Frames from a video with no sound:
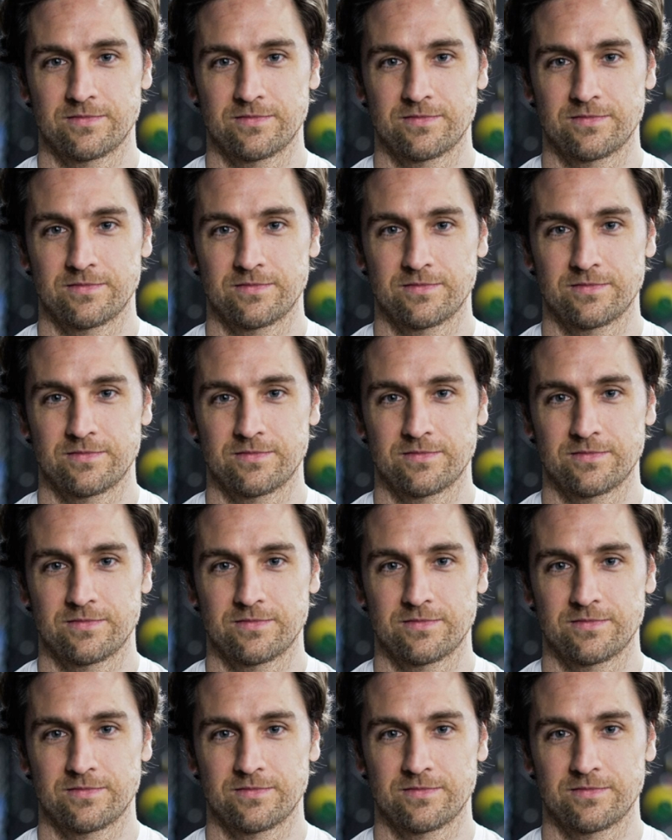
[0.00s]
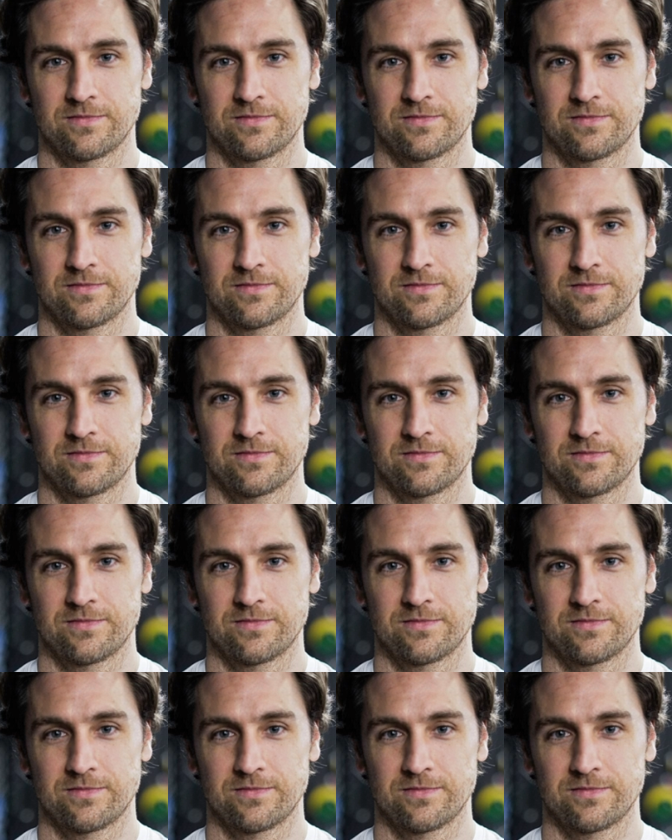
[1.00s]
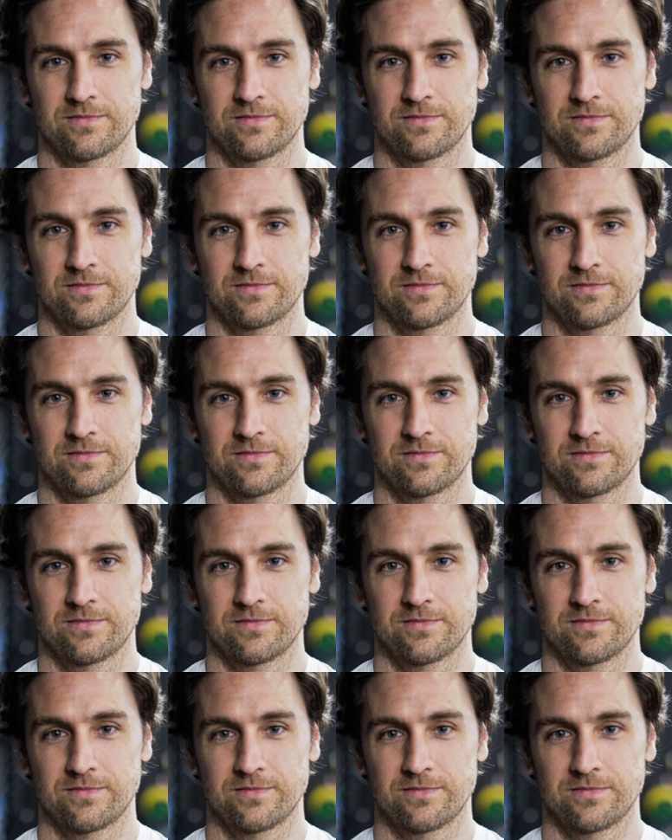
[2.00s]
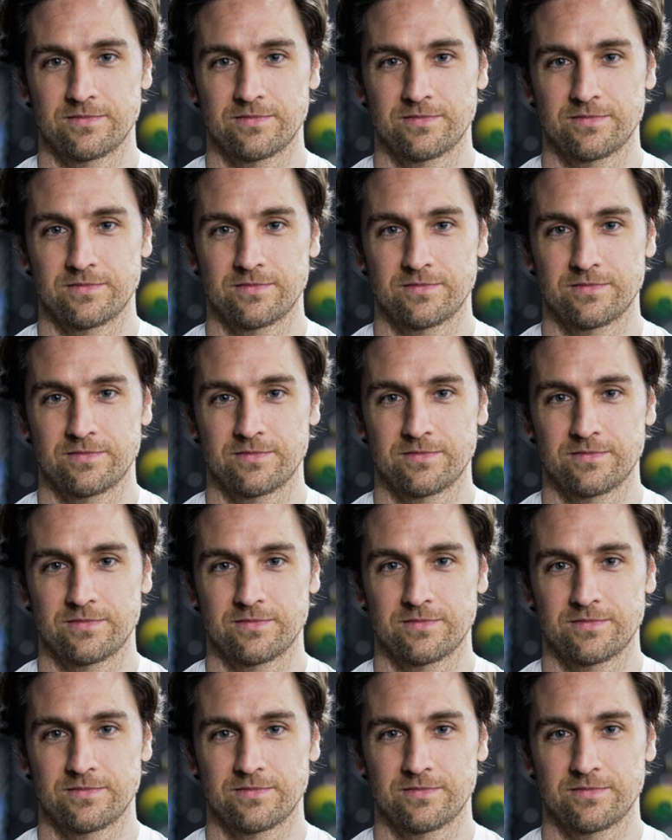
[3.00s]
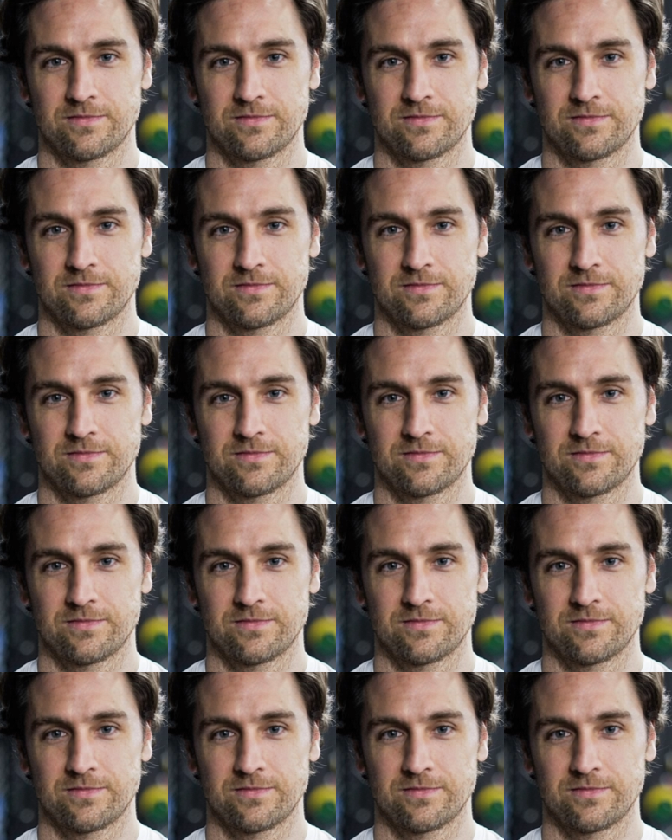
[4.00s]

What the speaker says: This is a still picture; no speech is visible.